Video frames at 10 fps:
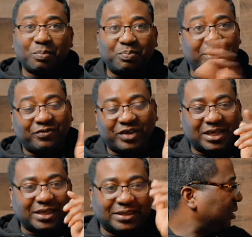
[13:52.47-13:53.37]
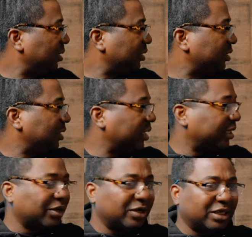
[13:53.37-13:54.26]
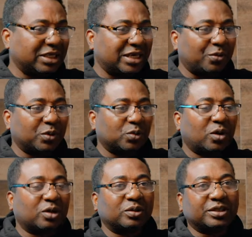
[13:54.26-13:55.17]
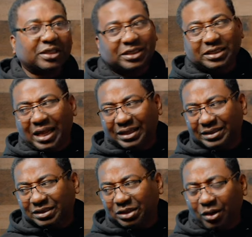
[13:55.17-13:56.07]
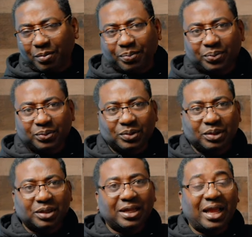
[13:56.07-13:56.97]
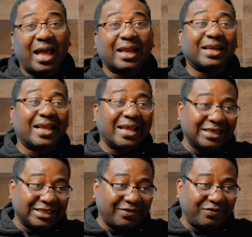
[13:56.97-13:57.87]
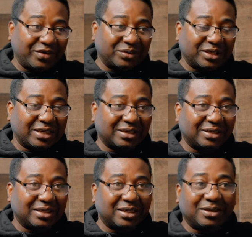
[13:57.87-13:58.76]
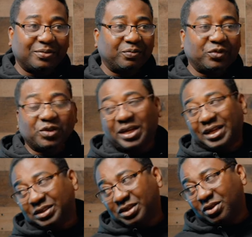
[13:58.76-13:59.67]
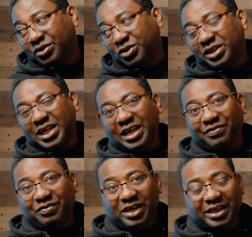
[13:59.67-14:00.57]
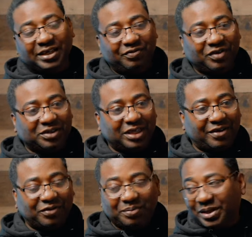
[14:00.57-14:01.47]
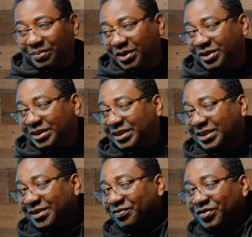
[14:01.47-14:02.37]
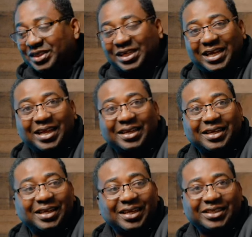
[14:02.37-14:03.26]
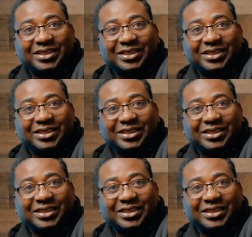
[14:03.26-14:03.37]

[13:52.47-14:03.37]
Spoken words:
perfectly. The only thing that won't work is the start, stop, and ND filter. You can't control the ND filter from there because this is a physical, it's